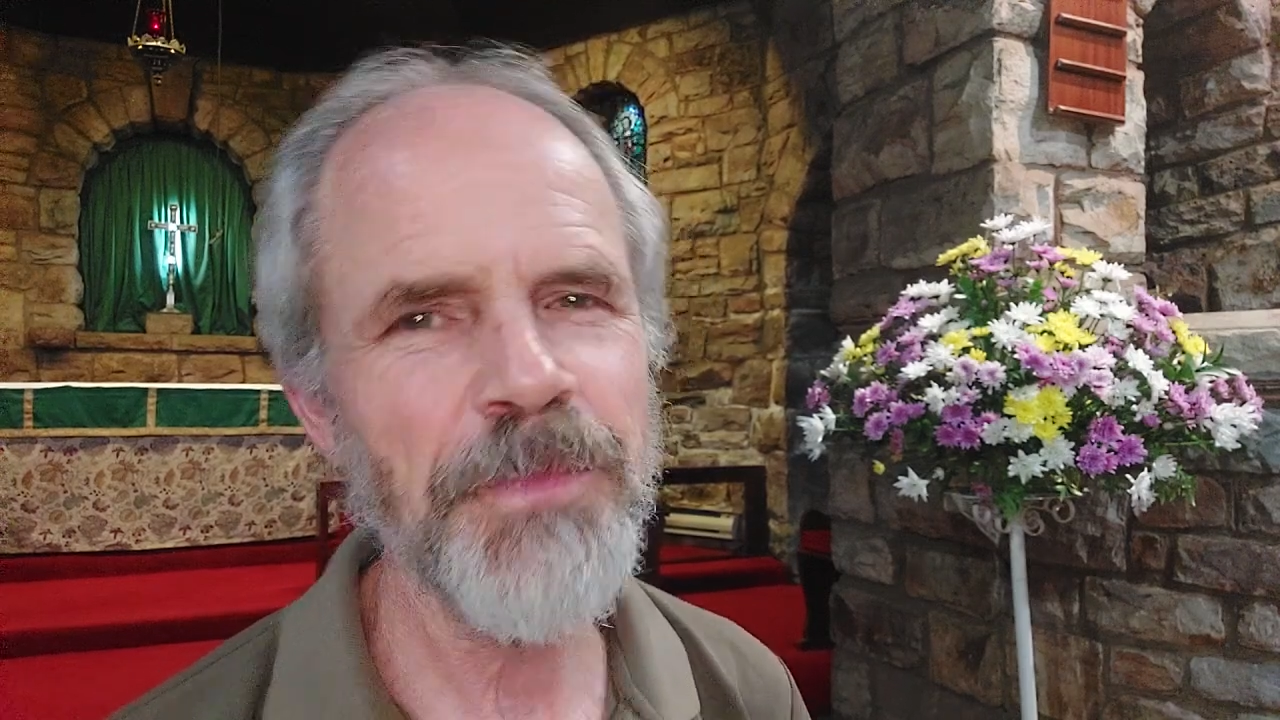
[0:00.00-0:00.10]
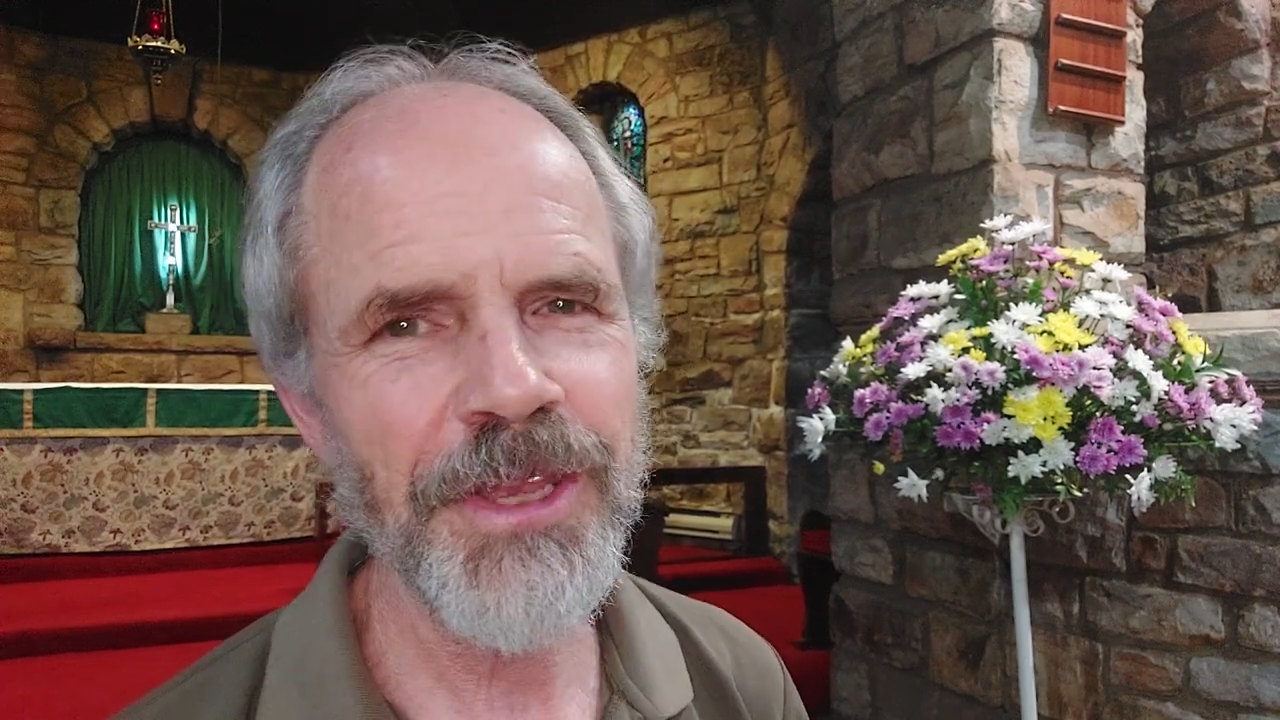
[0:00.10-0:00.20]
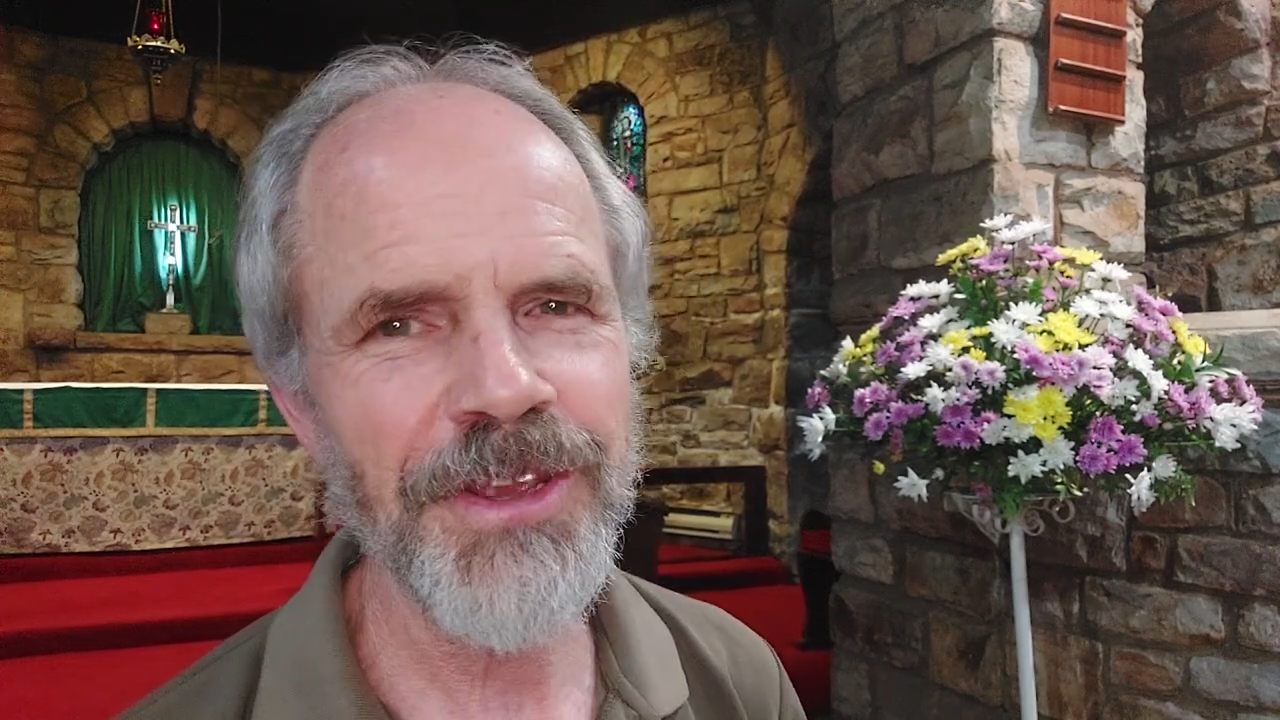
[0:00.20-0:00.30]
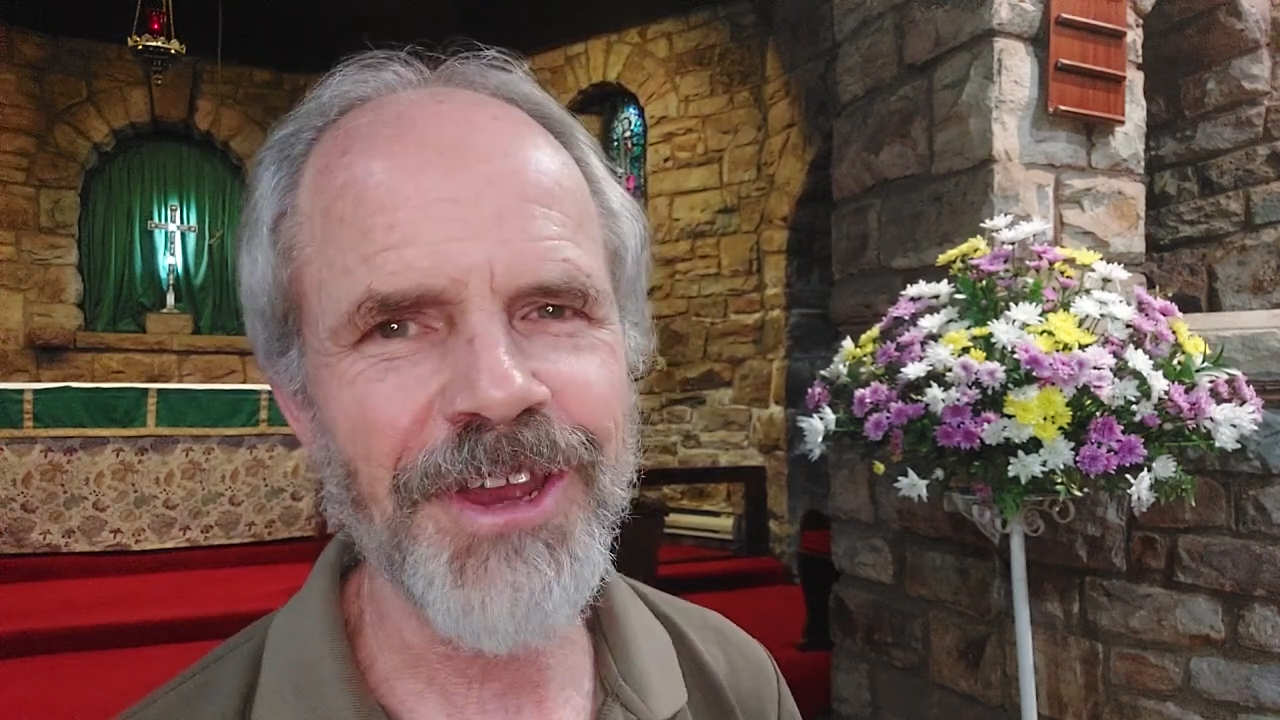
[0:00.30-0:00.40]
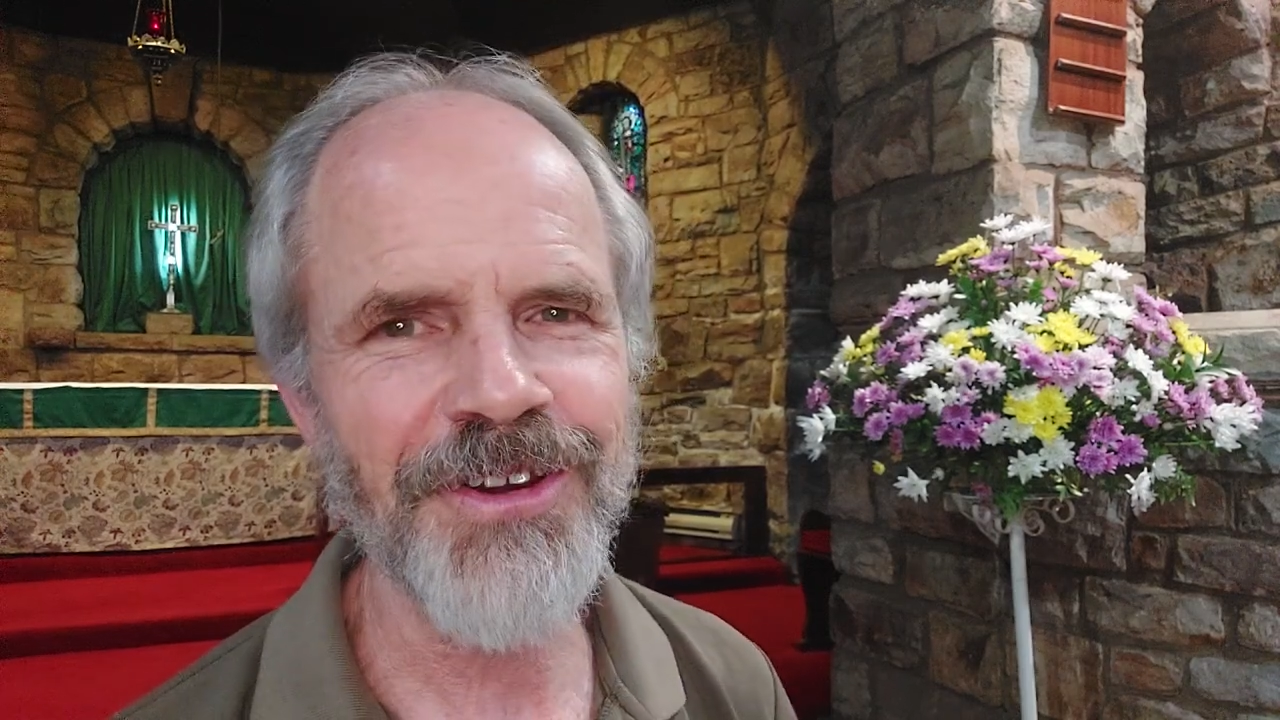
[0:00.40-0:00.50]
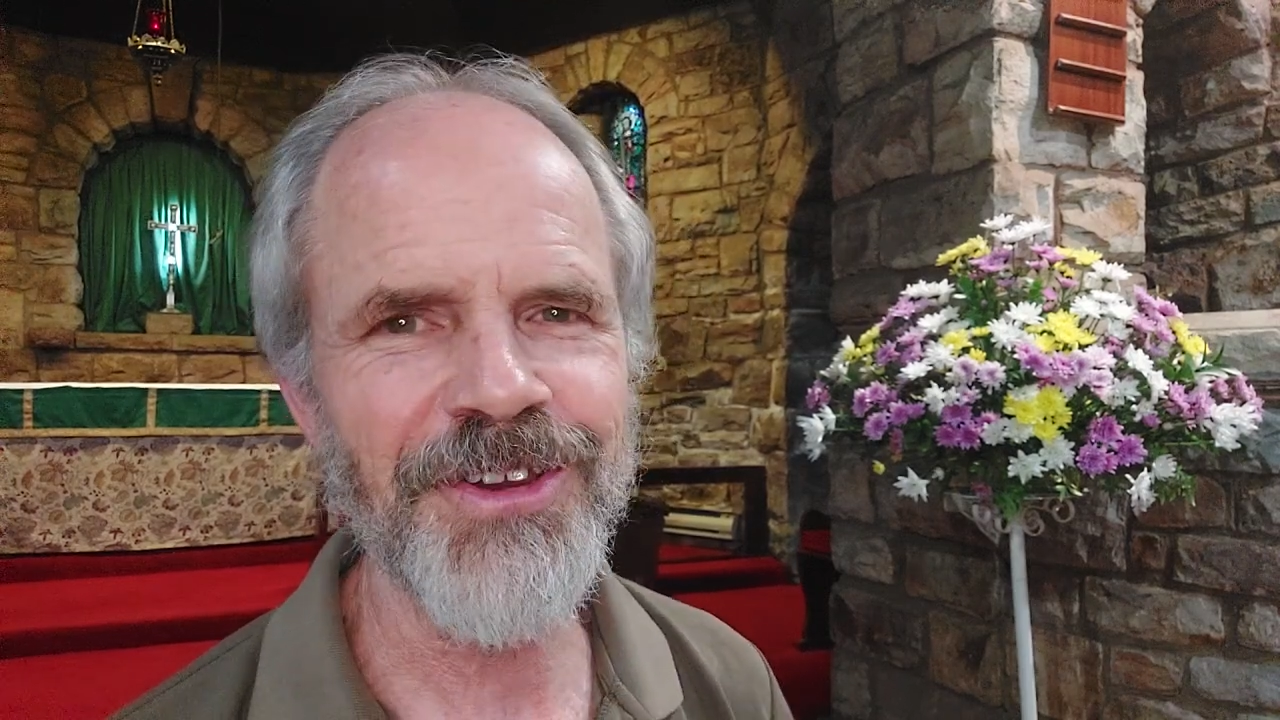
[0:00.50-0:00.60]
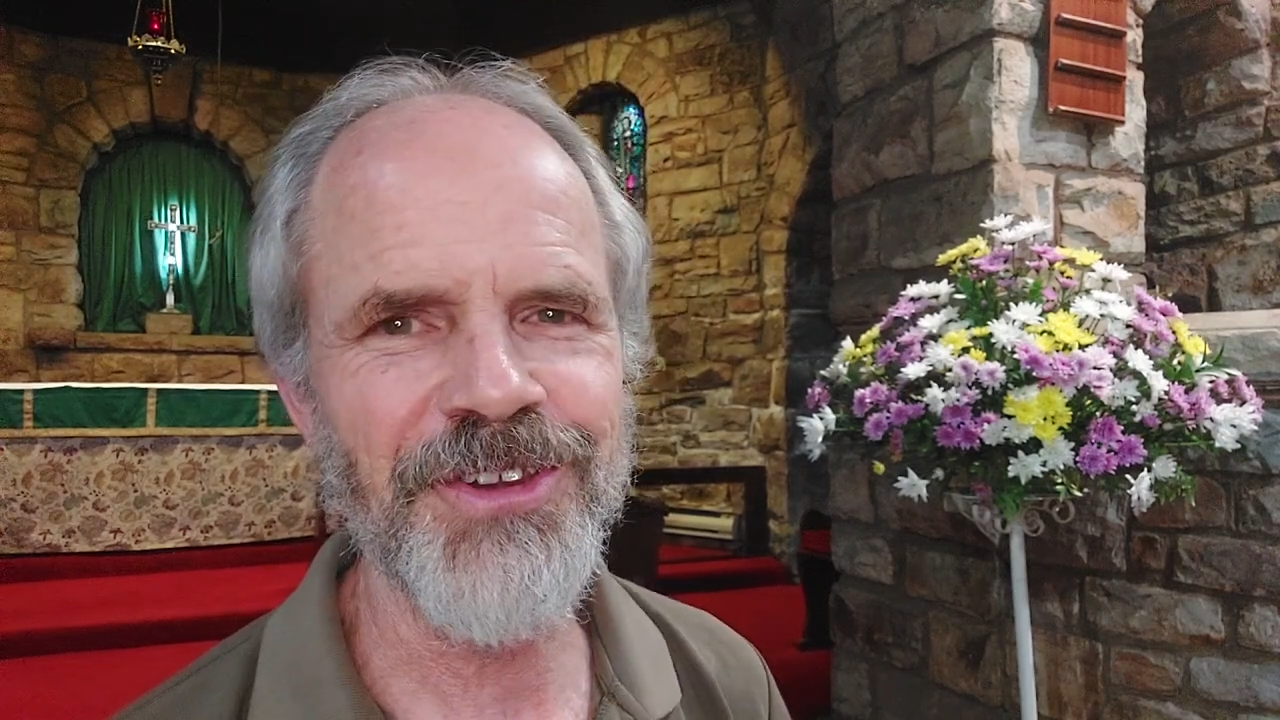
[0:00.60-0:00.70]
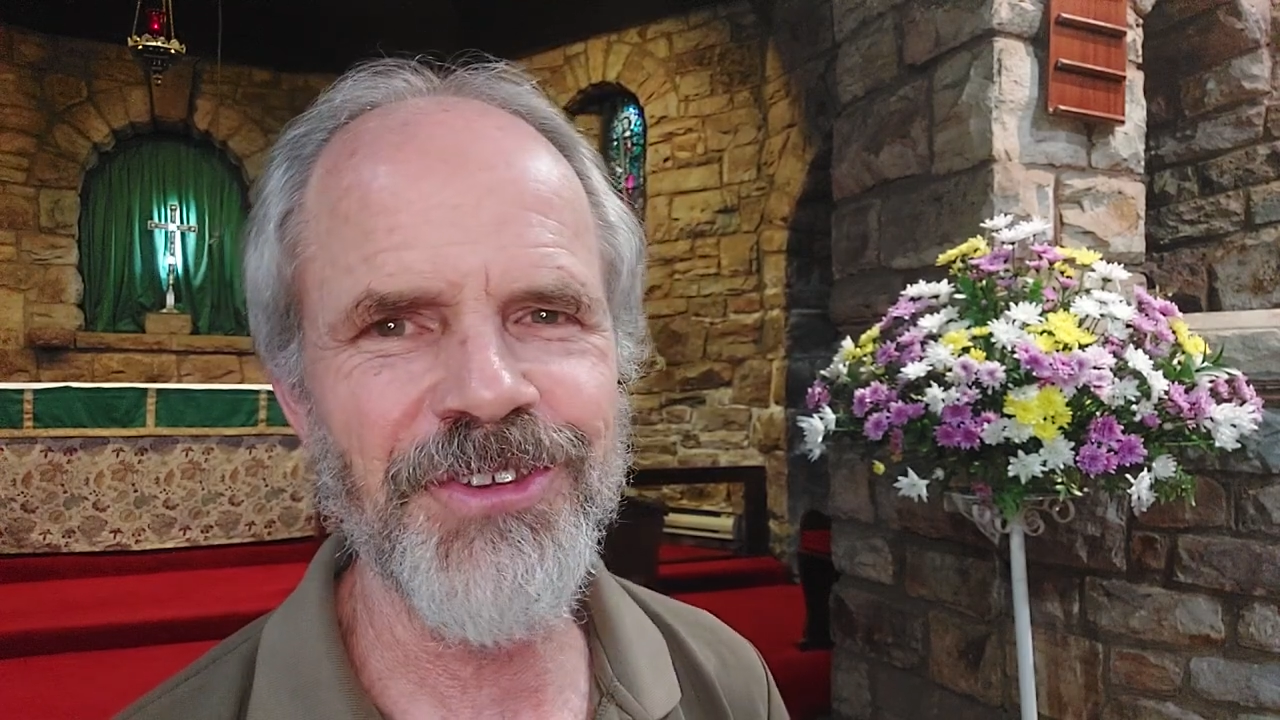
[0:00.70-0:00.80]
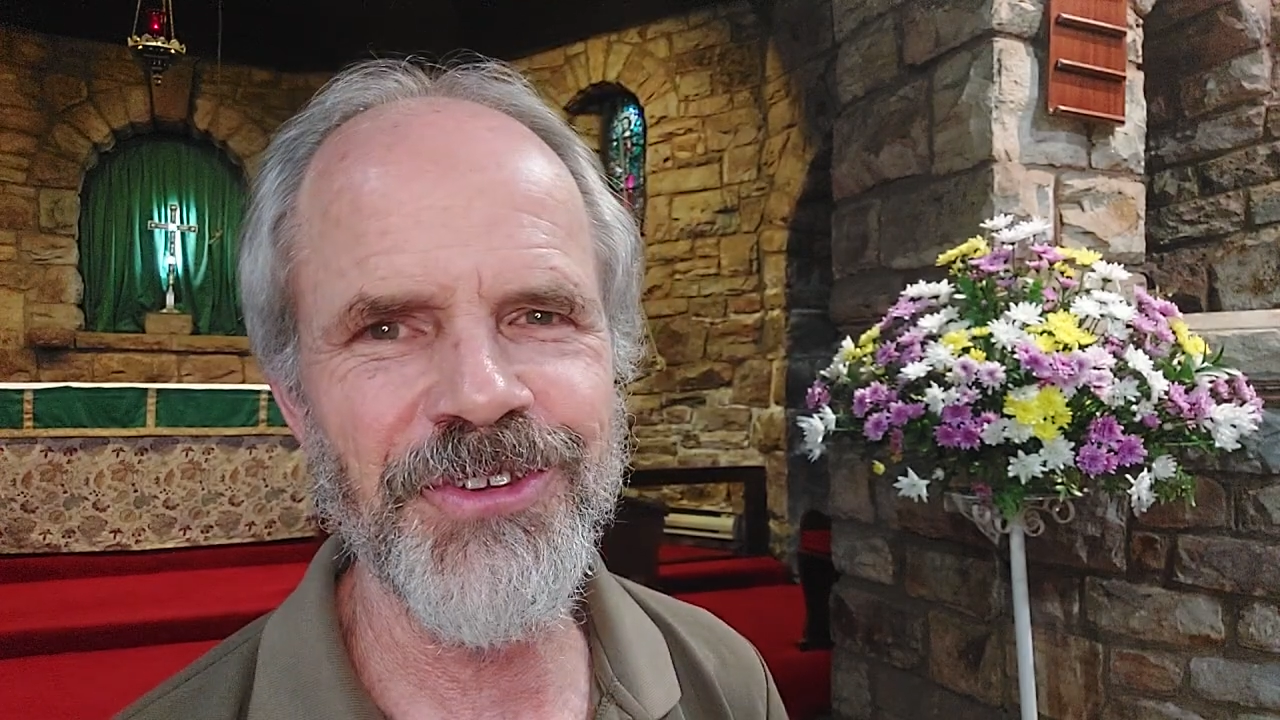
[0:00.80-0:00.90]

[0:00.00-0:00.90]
Encourage as